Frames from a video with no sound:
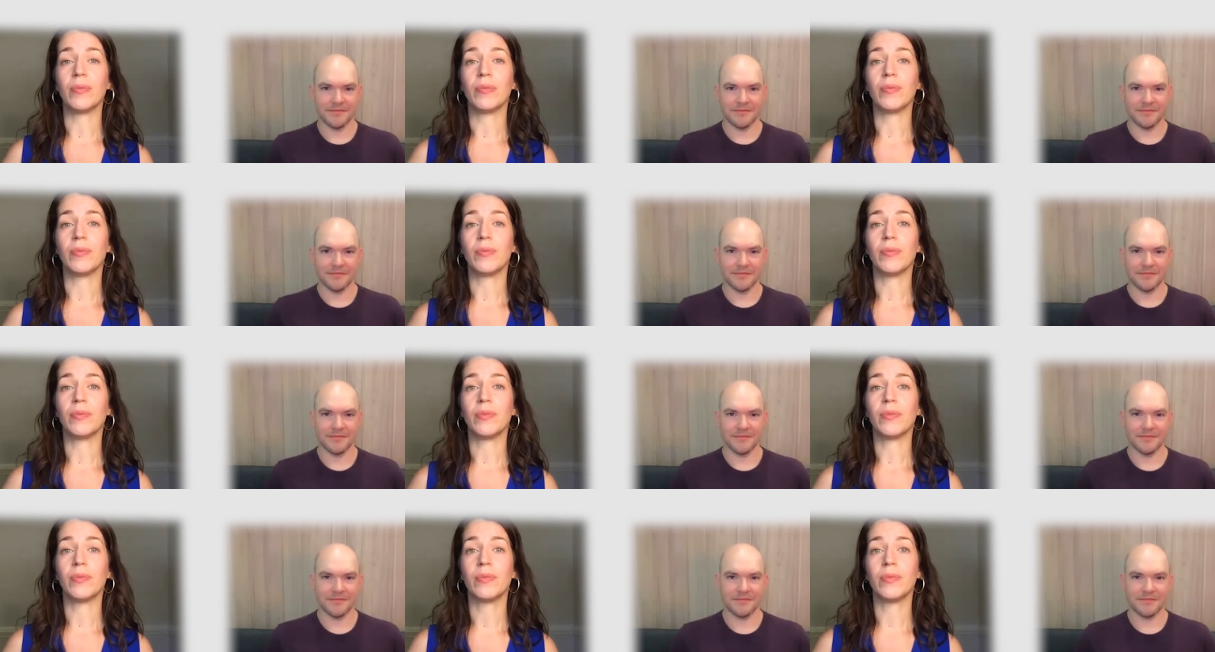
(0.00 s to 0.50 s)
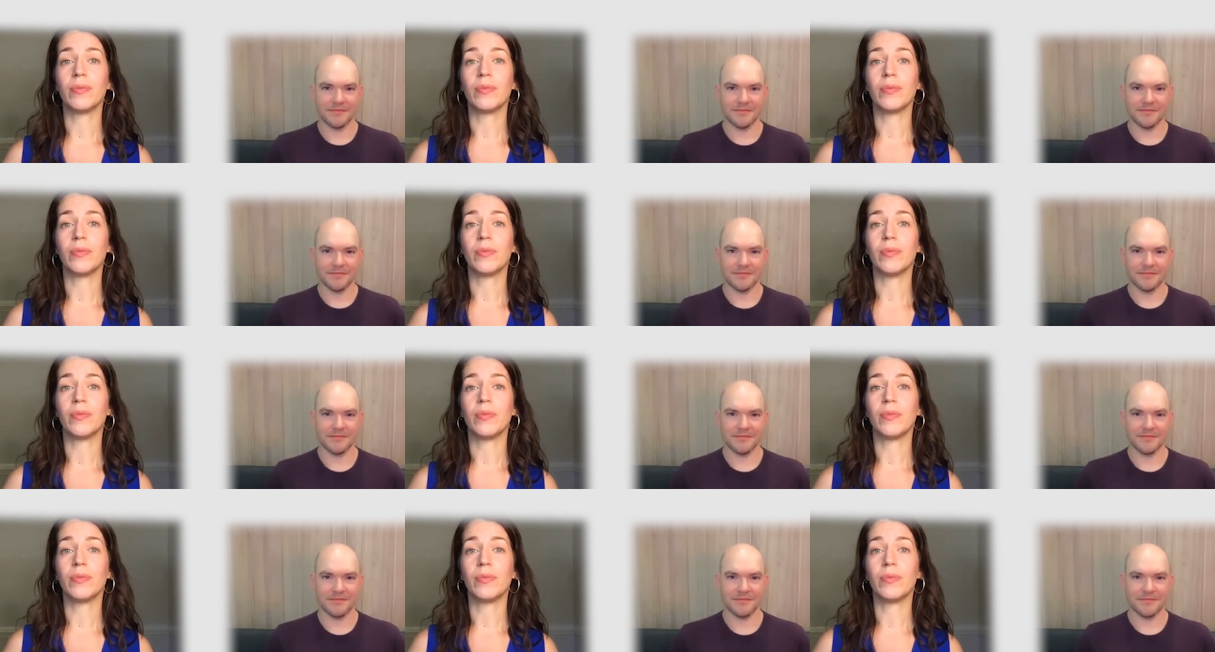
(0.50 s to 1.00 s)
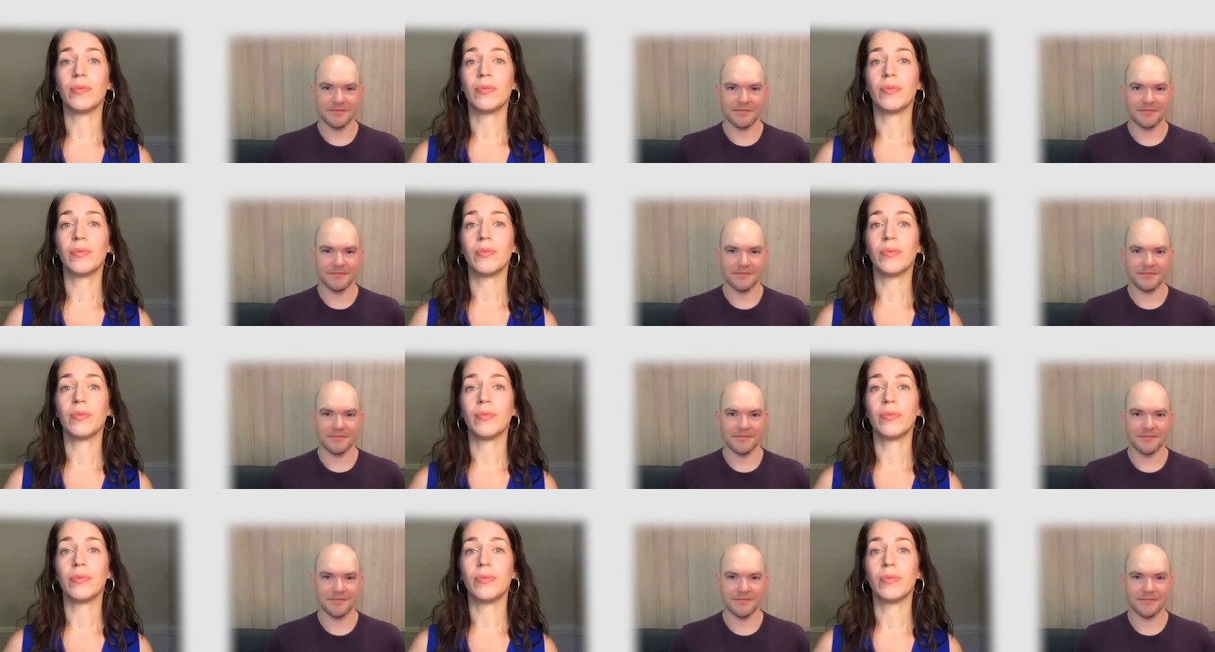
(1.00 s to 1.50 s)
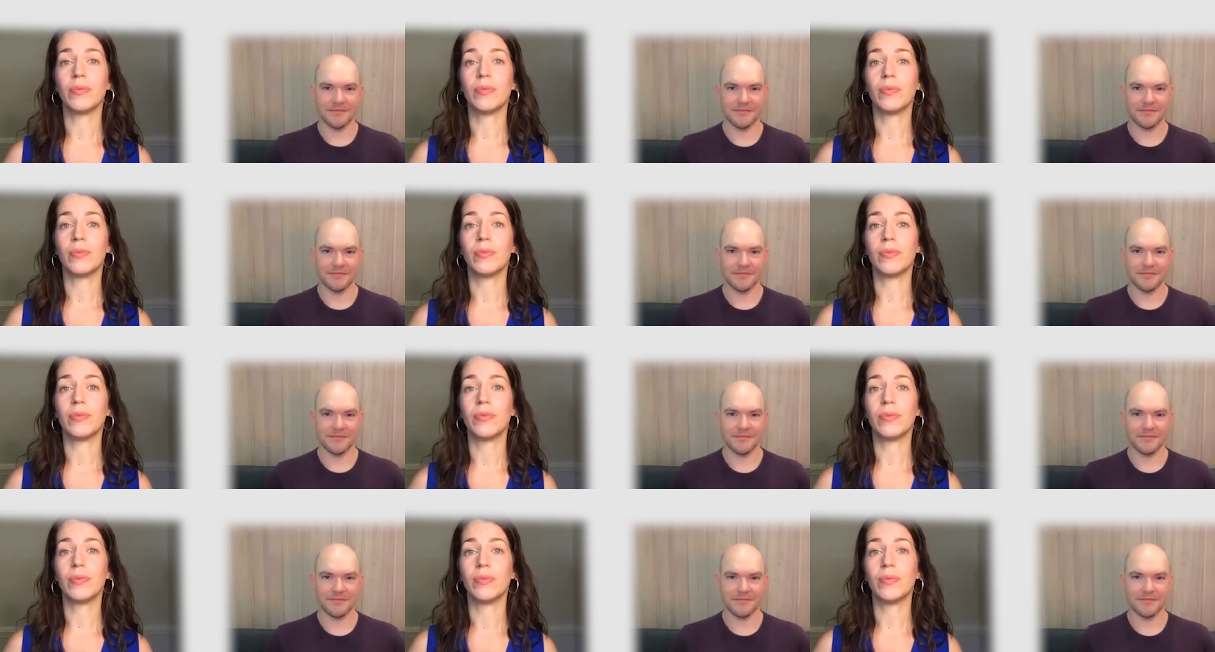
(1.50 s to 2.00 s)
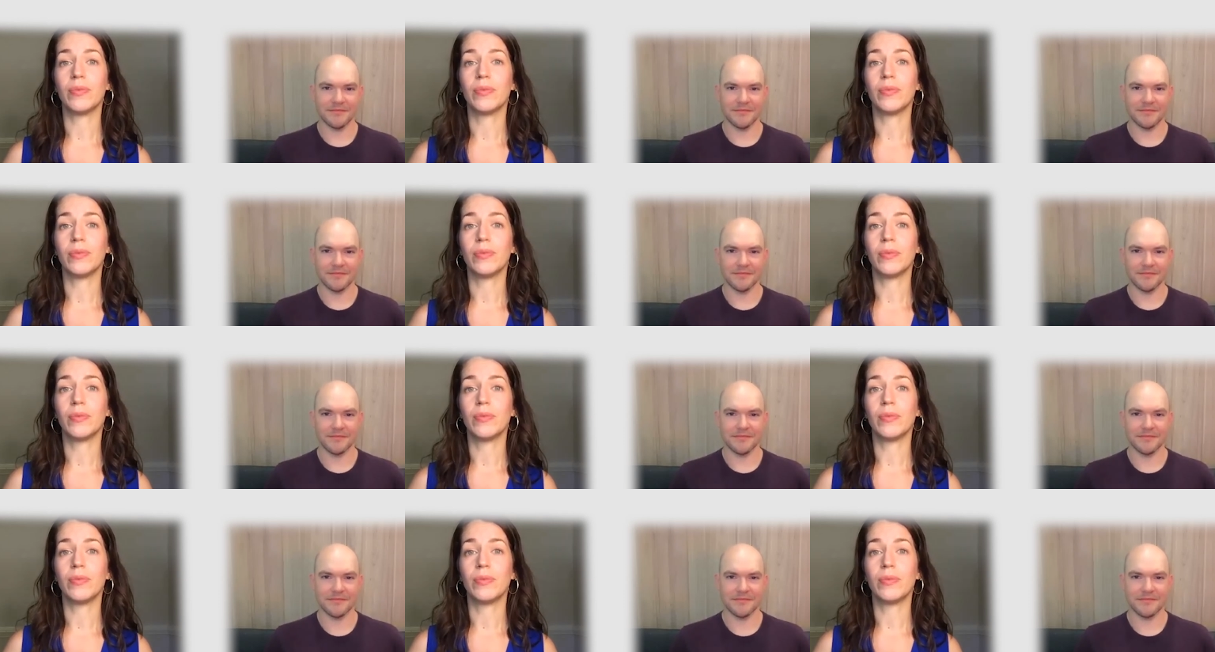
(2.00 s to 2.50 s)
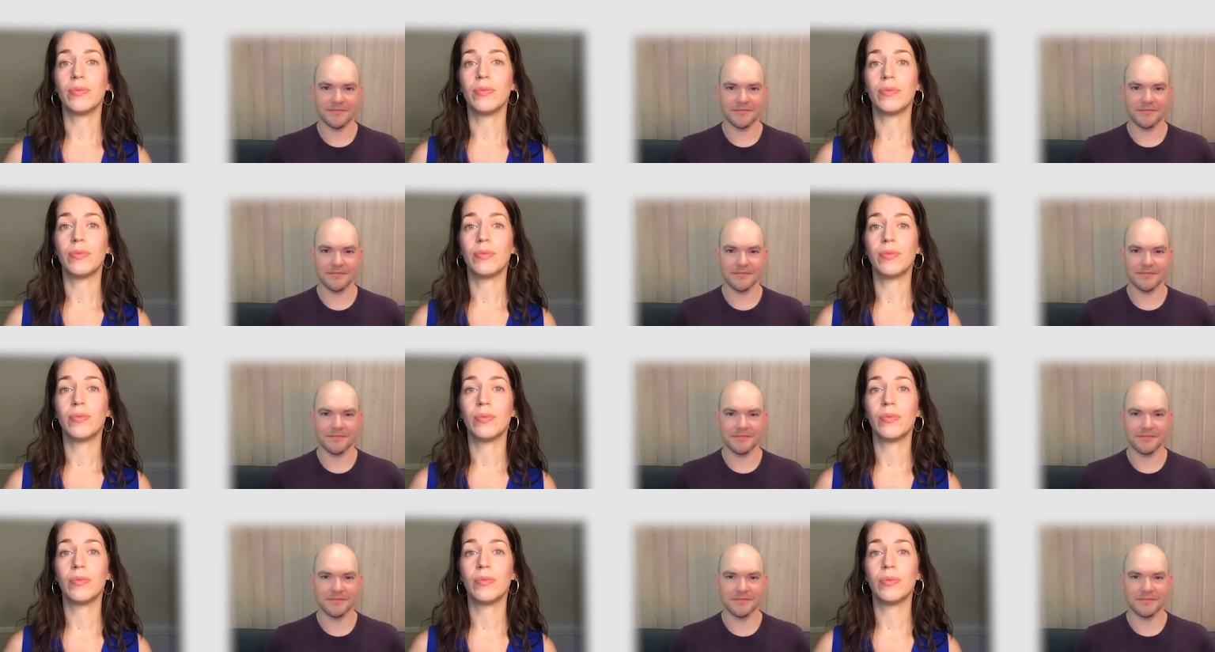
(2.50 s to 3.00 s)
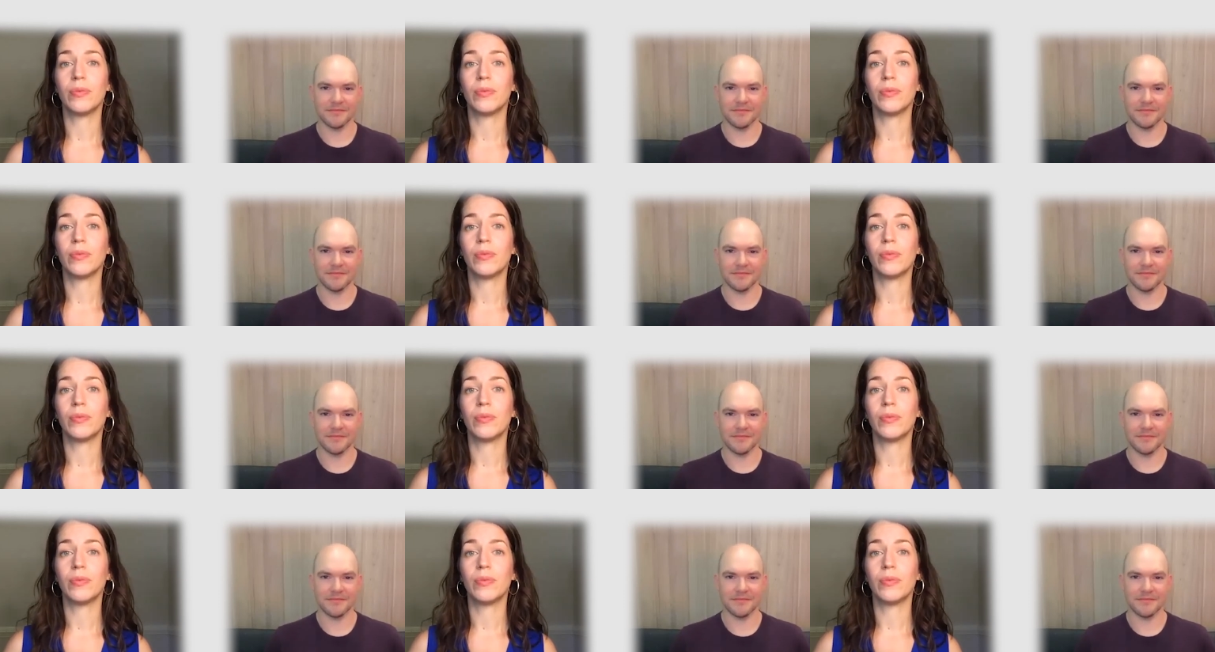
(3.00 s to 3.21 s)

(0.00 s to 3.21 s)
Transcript: [no speech]